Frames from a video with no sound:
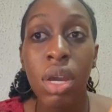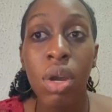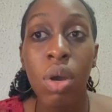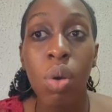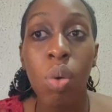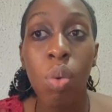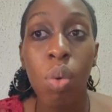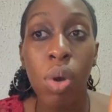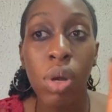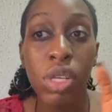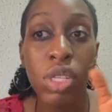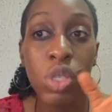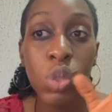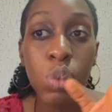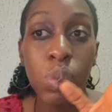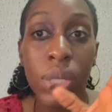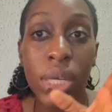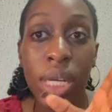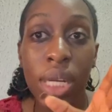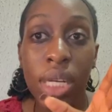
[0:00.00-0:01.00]

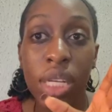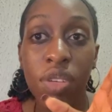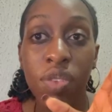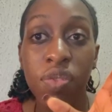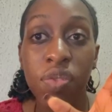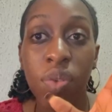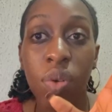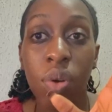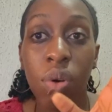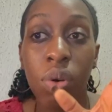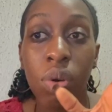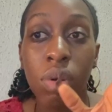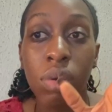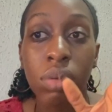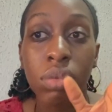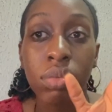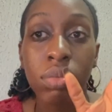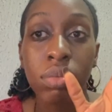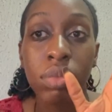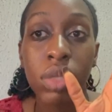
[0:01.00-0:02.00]
once weekly
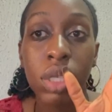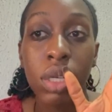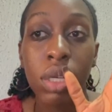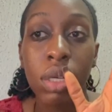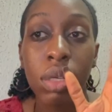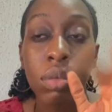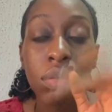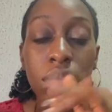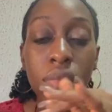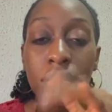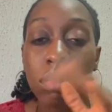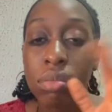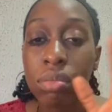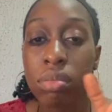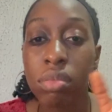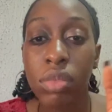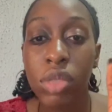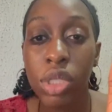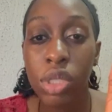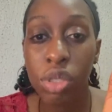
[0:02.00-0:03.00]
for
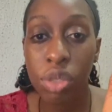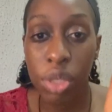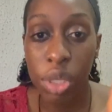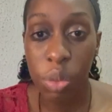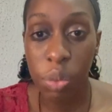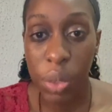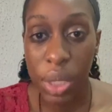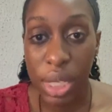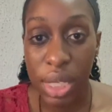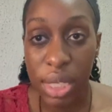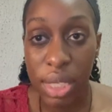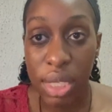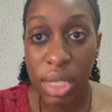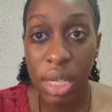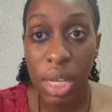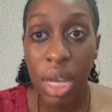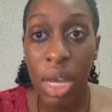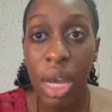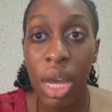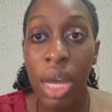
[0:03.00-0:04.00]
3 weeks.
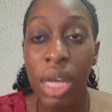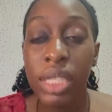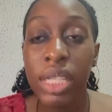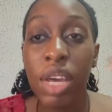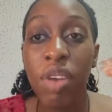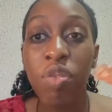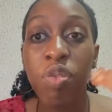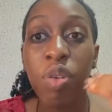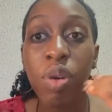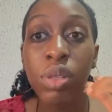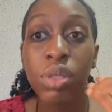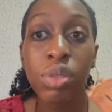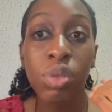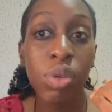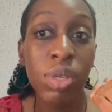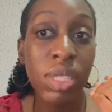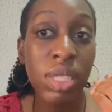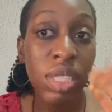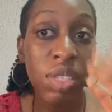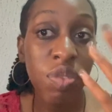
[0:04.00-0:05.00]
Then for
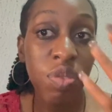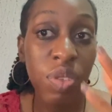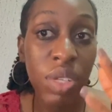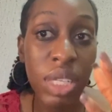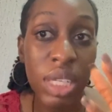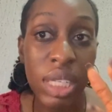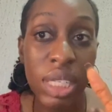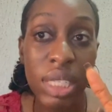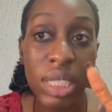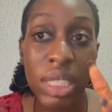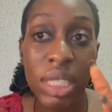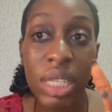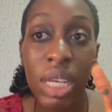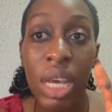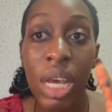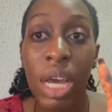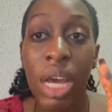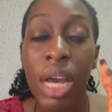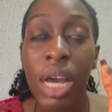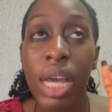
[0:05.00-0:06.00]
neurosyphilis,
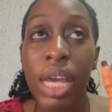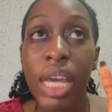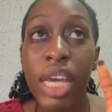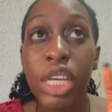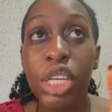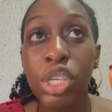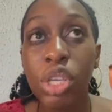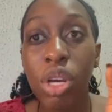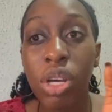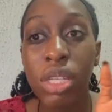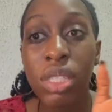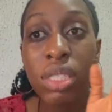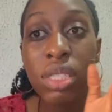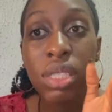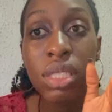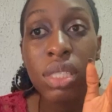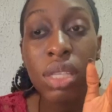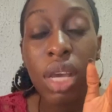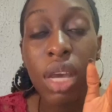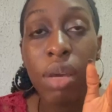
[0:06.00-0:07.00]

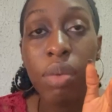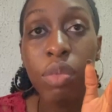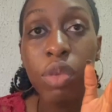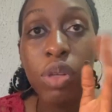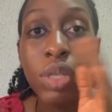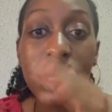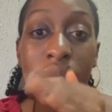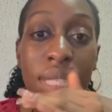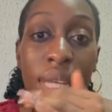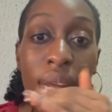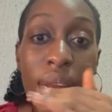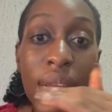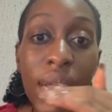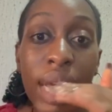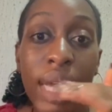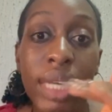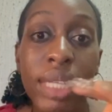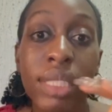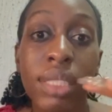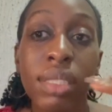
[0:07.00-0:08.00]
aqueous
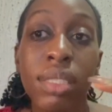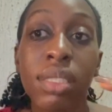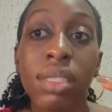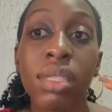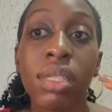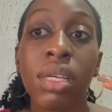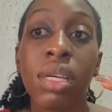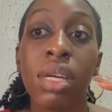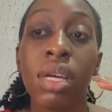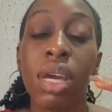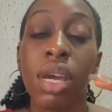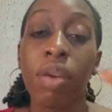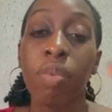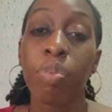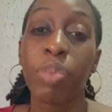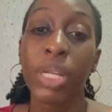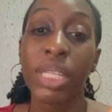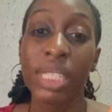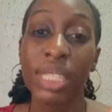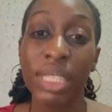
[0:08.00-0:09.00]
crystalline
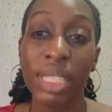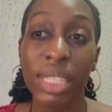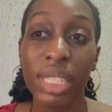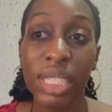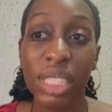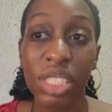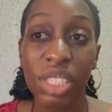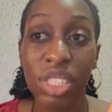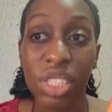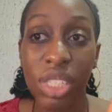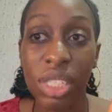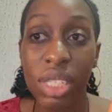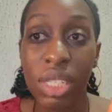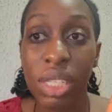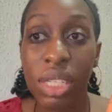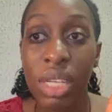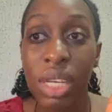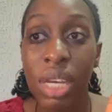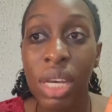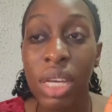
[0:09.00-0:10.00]
penicillin
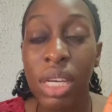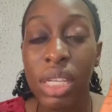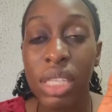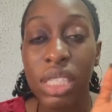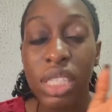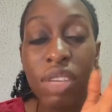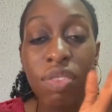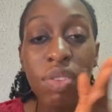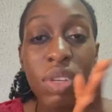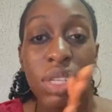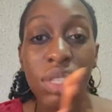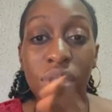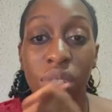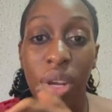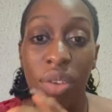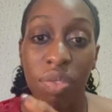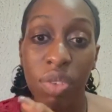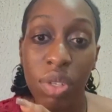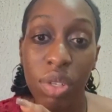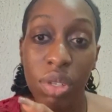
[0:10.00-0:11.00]
G is given
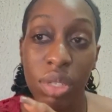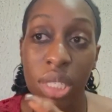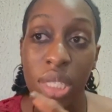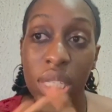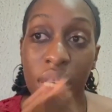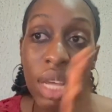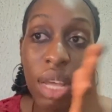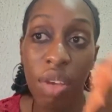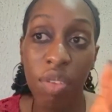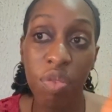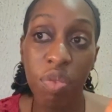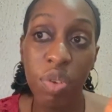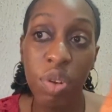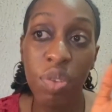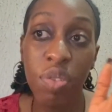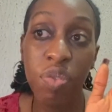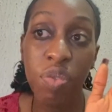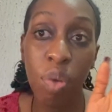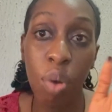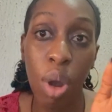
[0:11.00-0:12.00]
intravenously
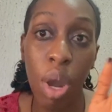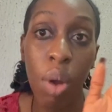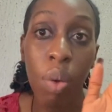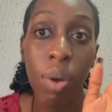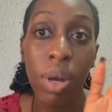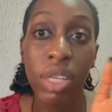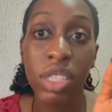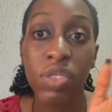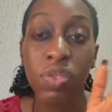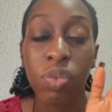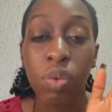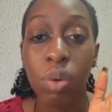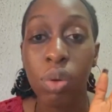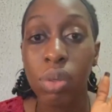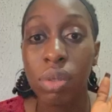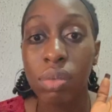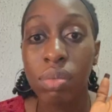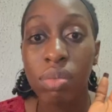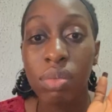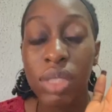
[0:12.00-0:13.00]
every 4 hours
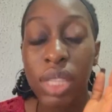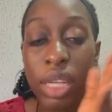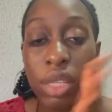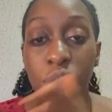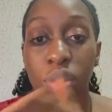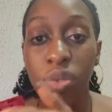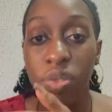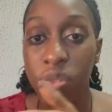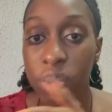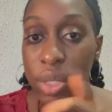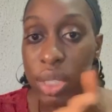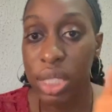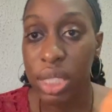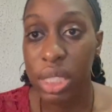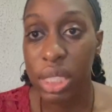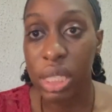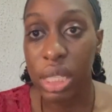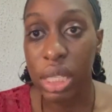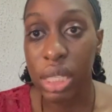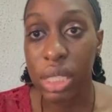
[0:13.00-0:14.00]
for 10 to
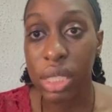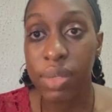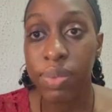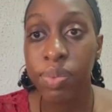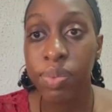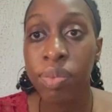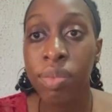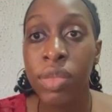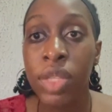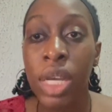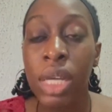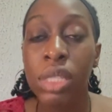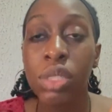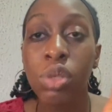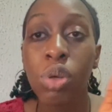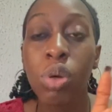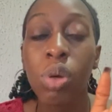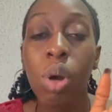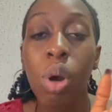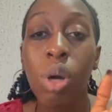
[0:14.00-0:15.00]
14 days.
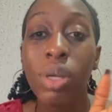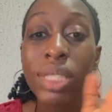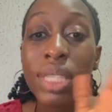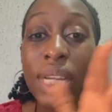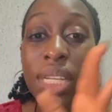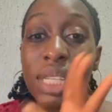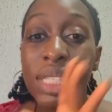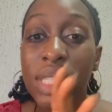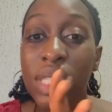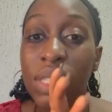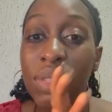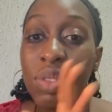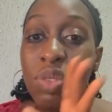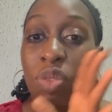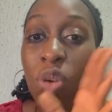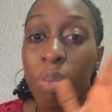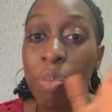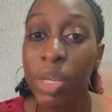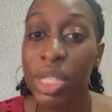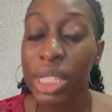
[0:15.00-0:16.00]
So alternatives
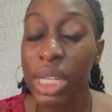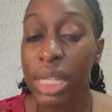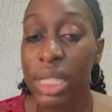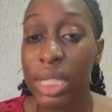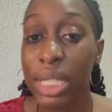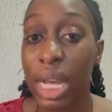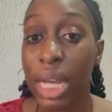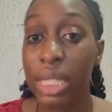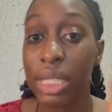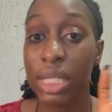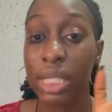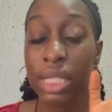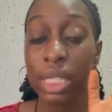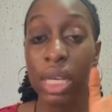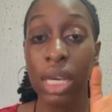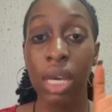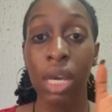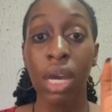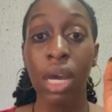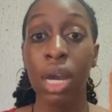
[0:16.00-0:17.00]
for patients that
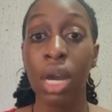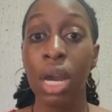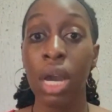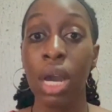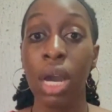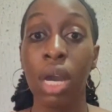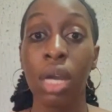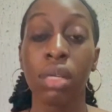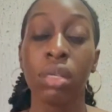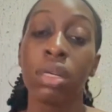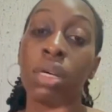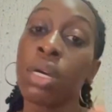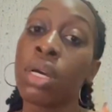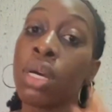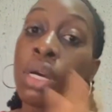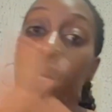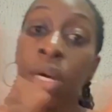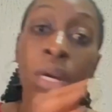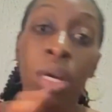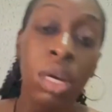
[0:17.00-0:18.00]

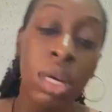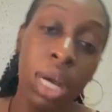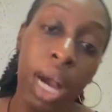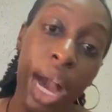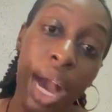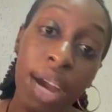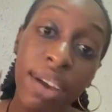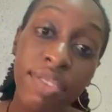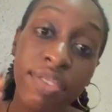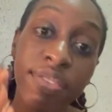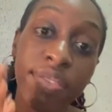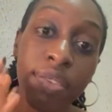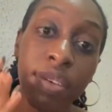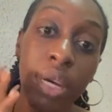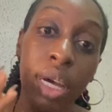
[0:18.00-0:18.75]
have